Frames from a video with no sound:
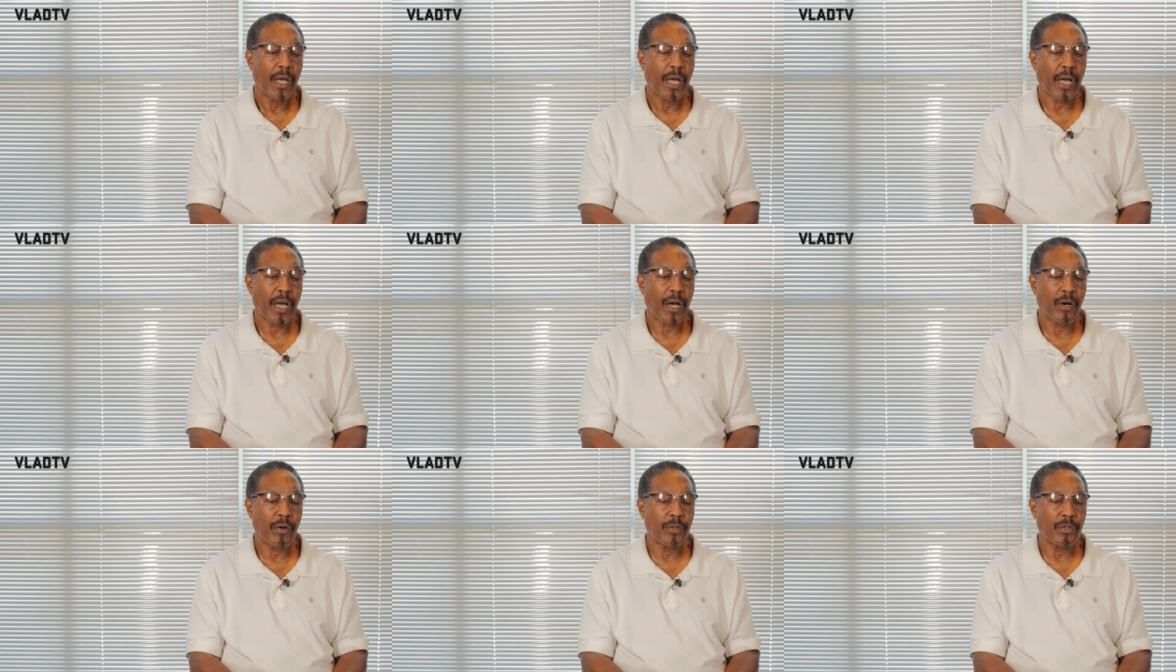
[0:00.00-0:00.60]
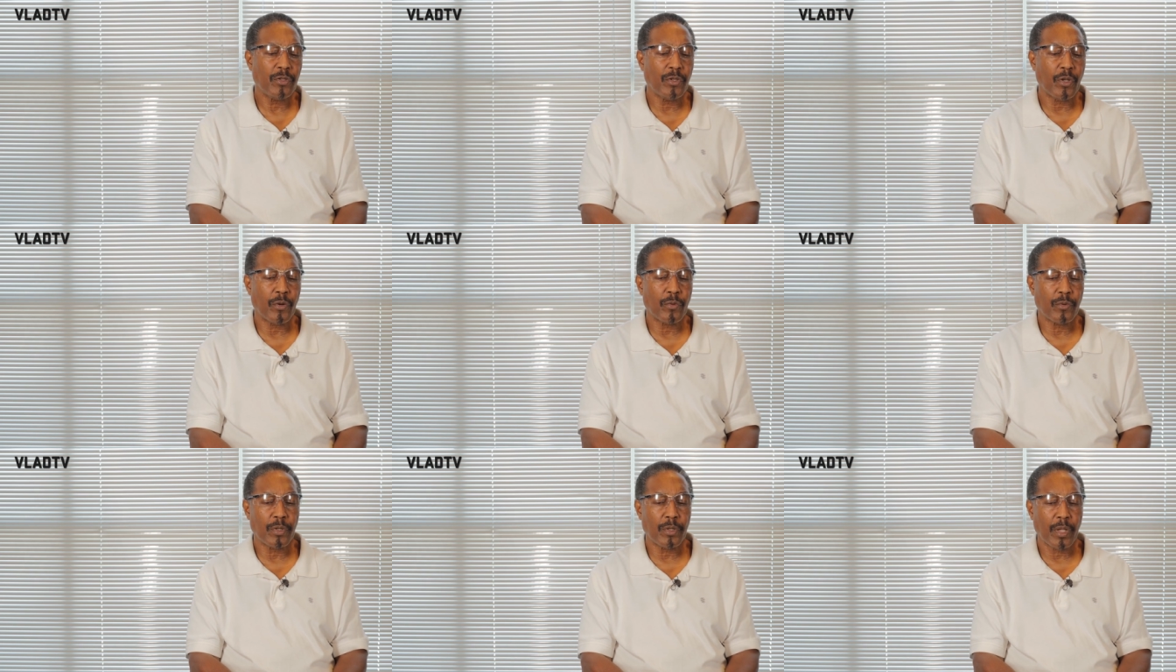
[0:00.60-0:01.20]
how you
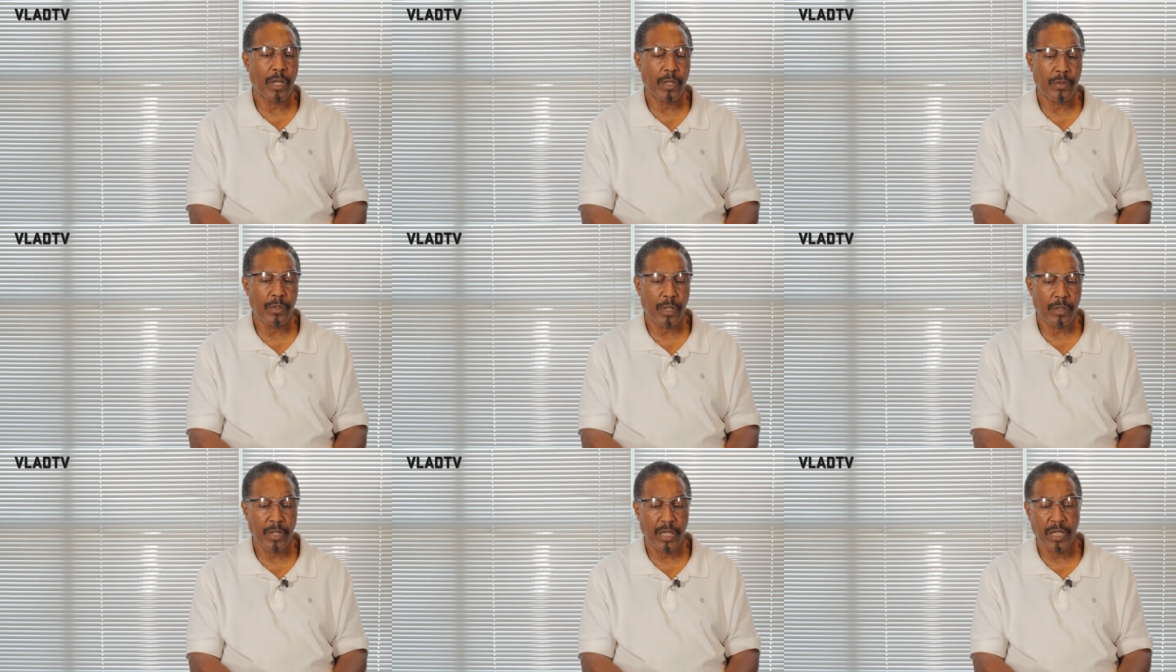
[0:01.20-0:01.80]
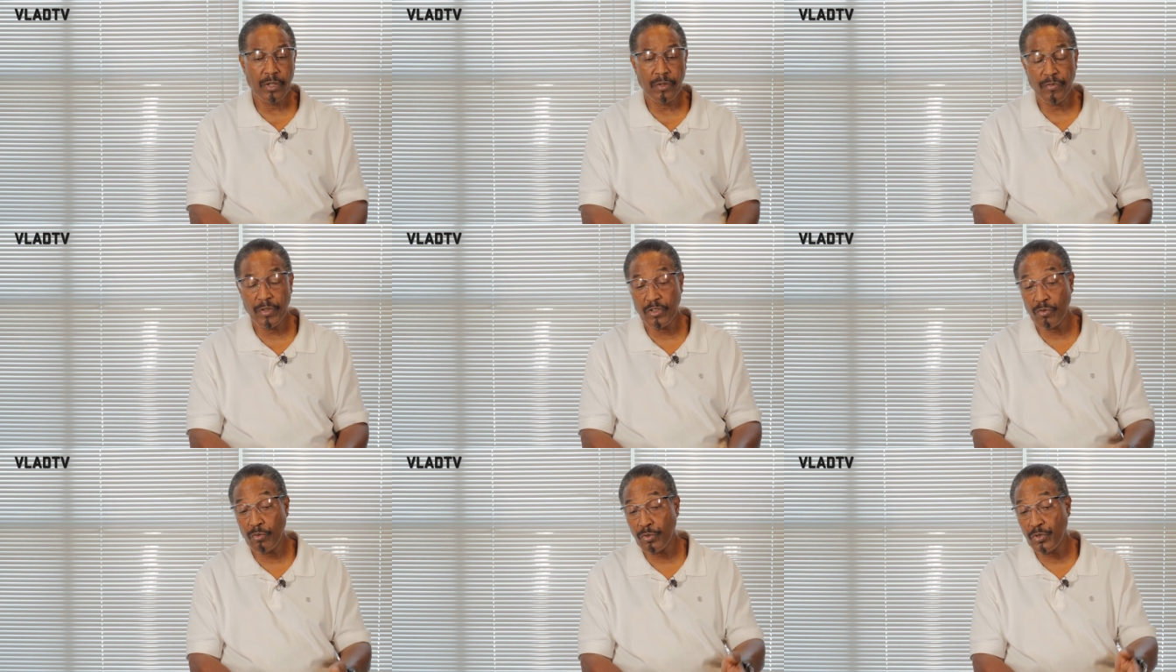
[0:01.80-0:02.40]
know the, the, the,
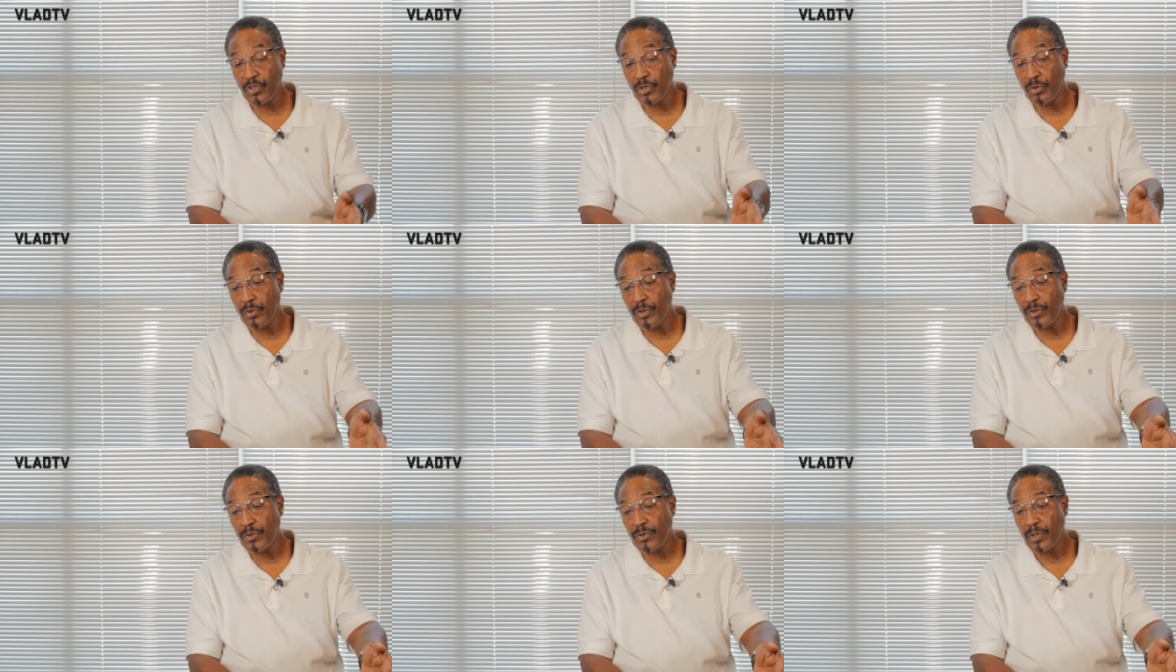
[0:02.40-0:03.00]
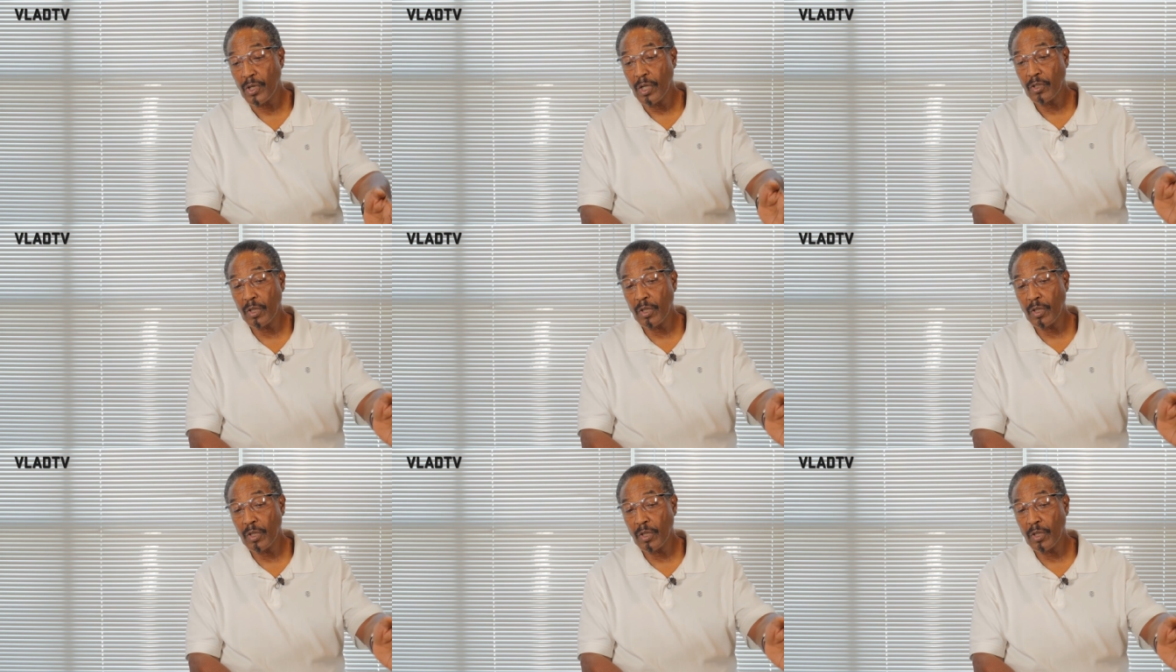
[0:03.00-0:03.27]
individual shooters,